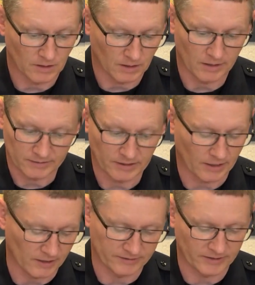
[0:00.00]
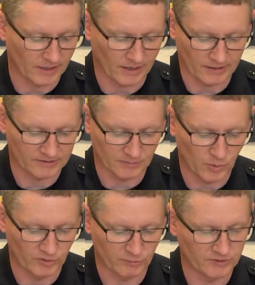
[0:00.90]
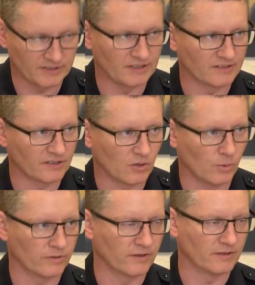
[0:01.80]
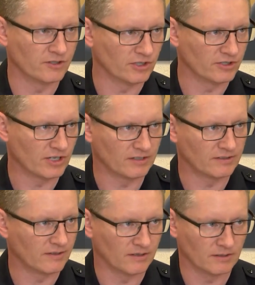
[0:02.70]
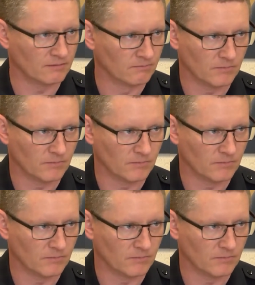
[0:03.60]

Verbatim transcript: uh, yeah, and I suppose once he gets to court, then the judge has the,